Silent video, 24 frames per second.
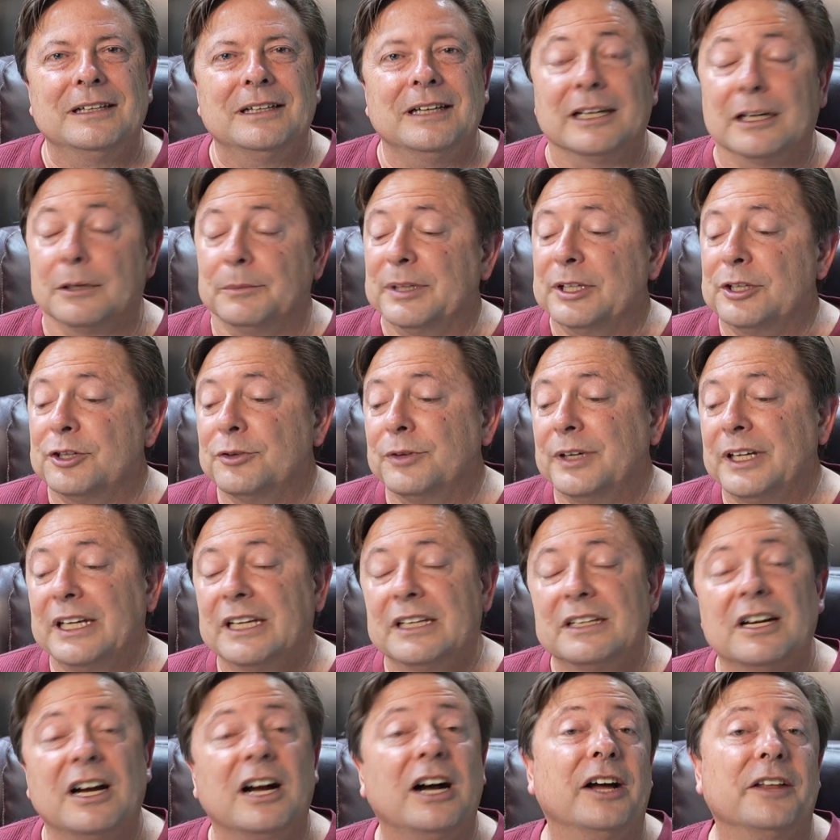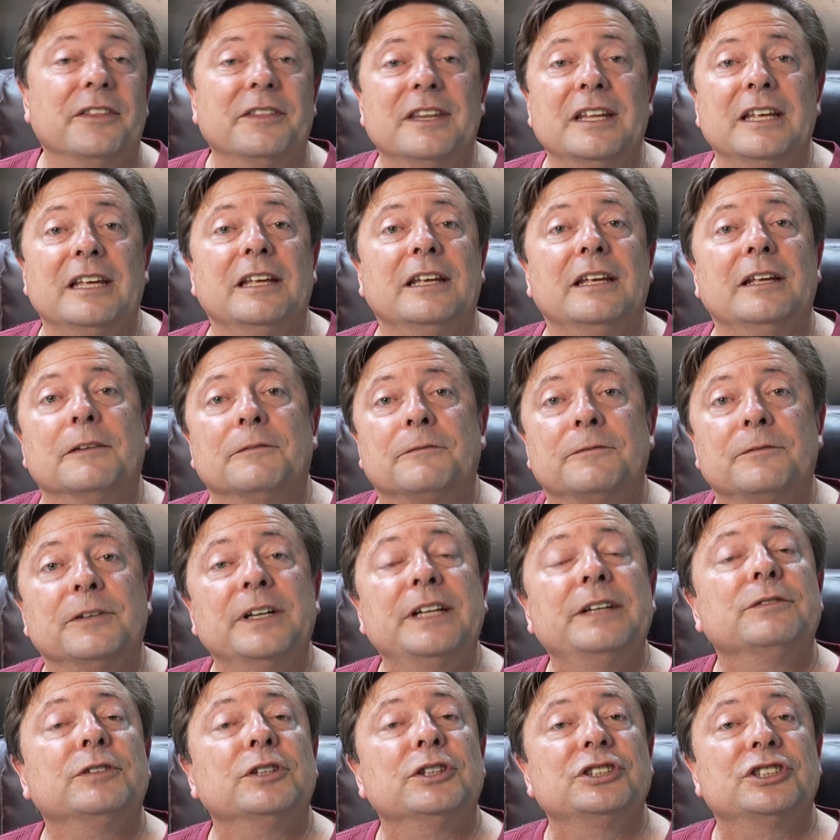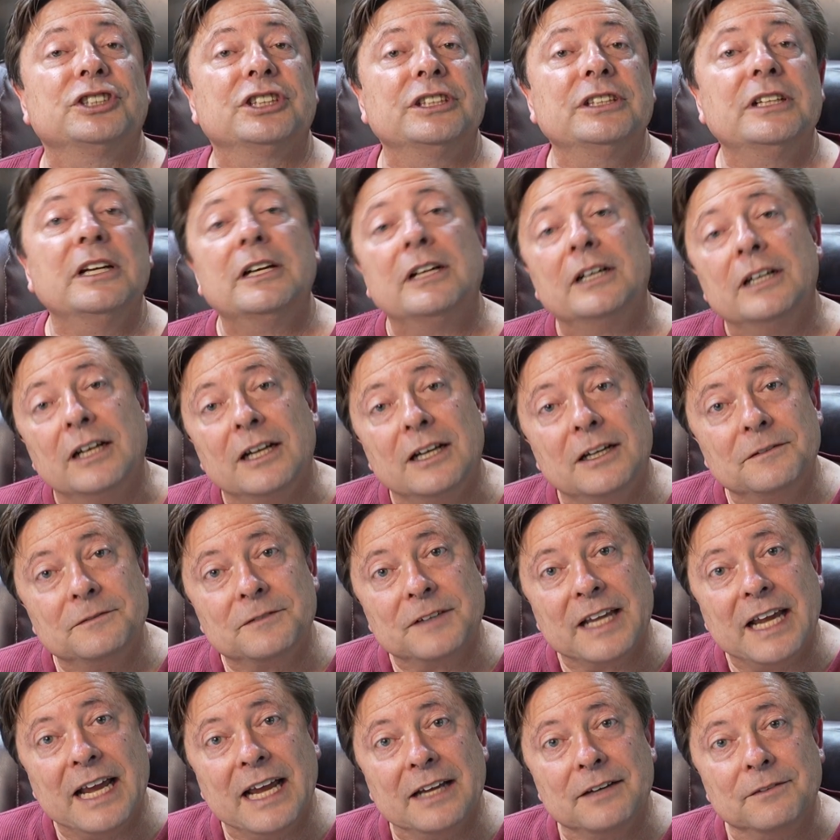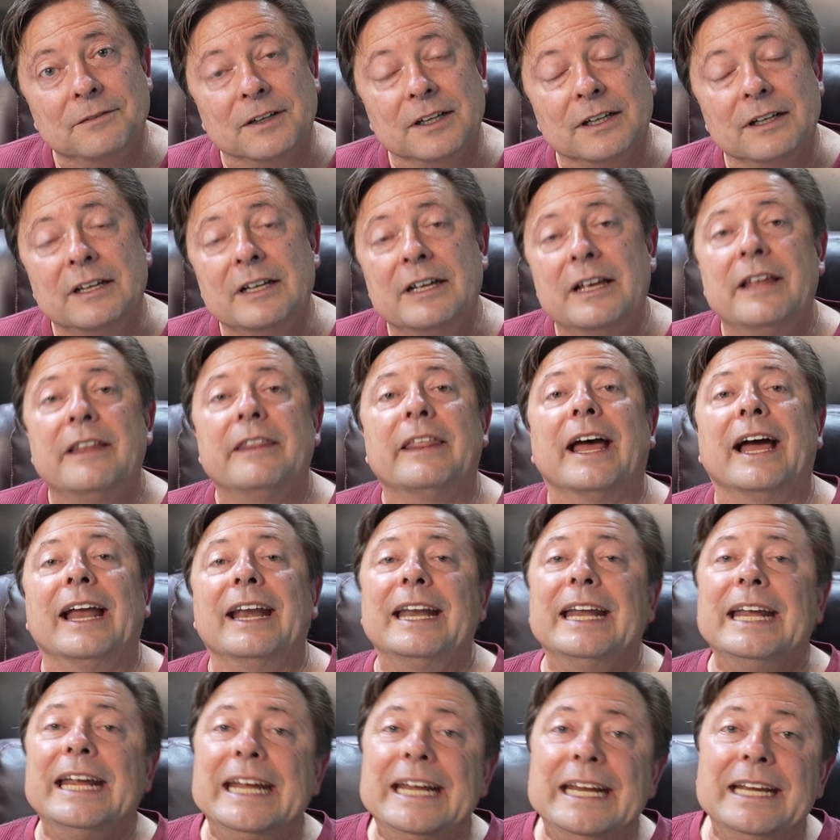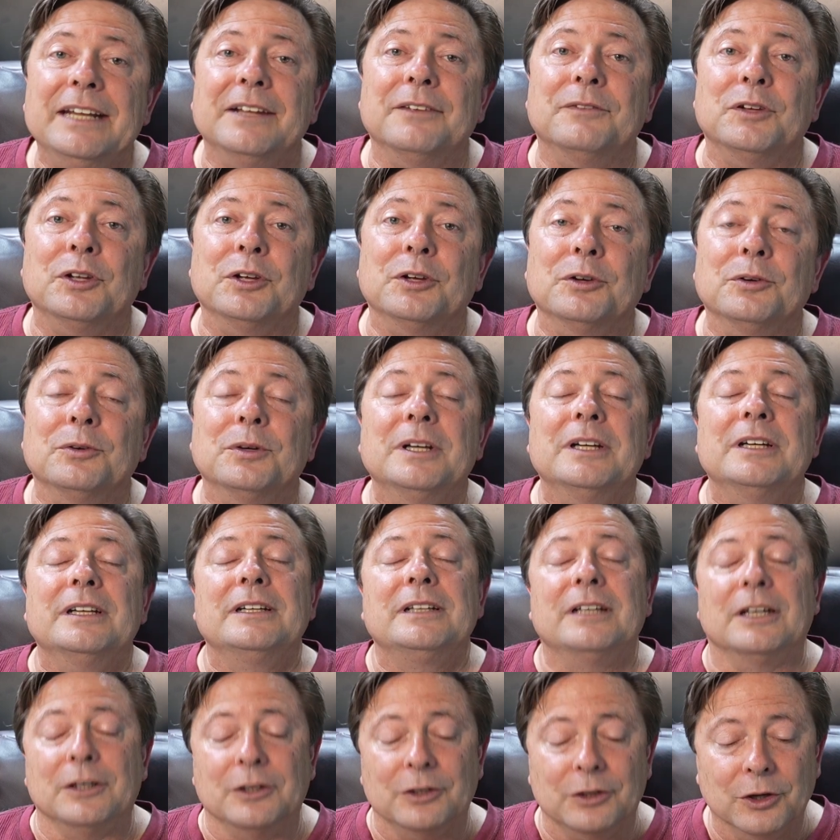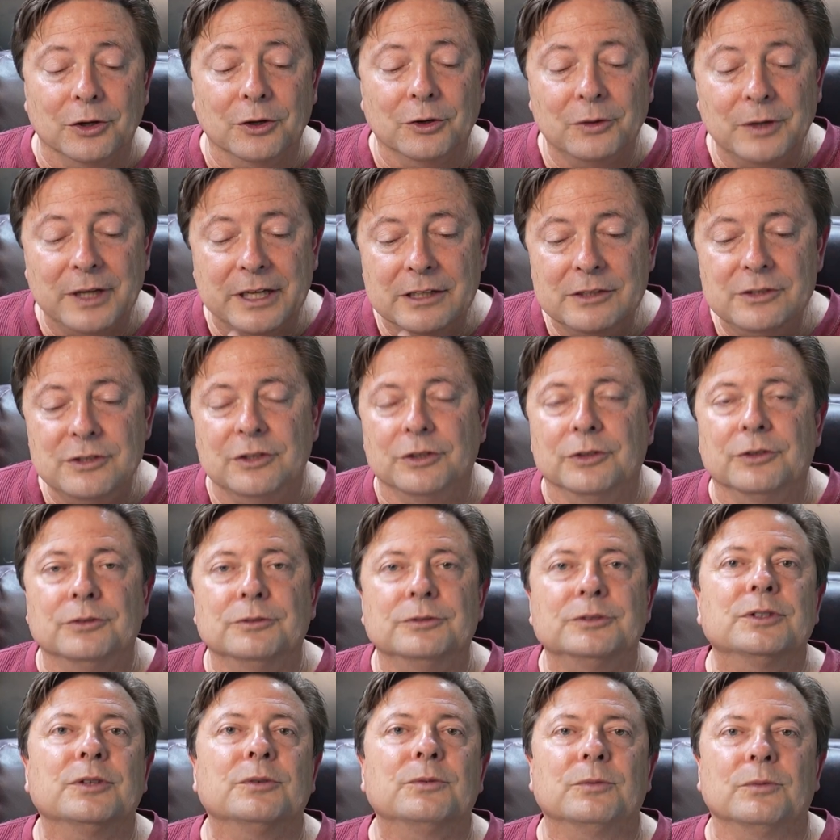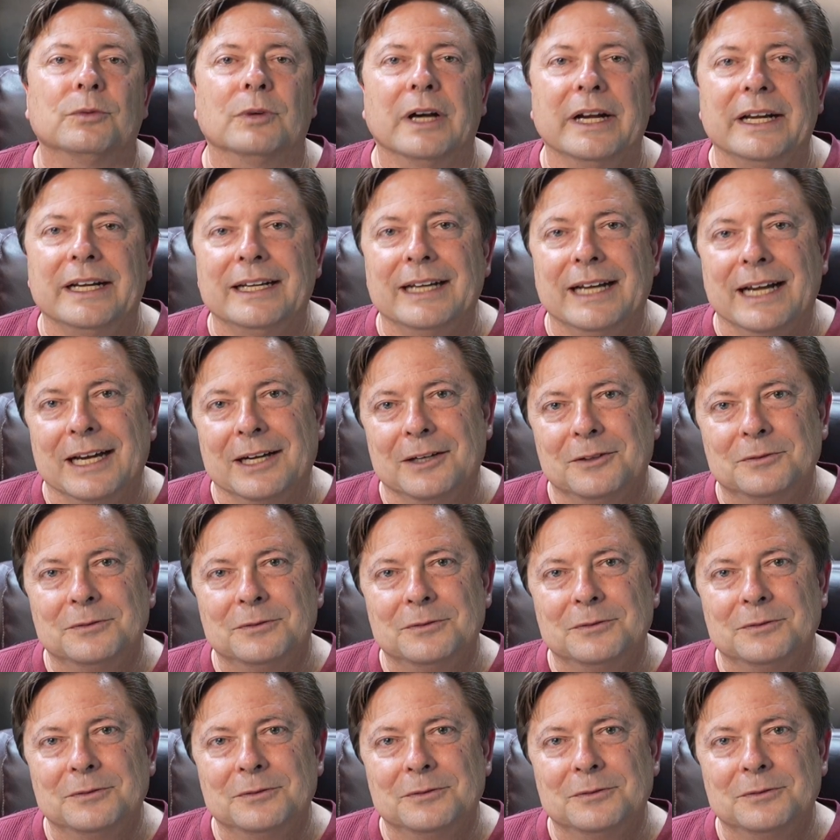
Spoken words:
And I'll be doing it on the free version of Canva that any of you can go and use right now.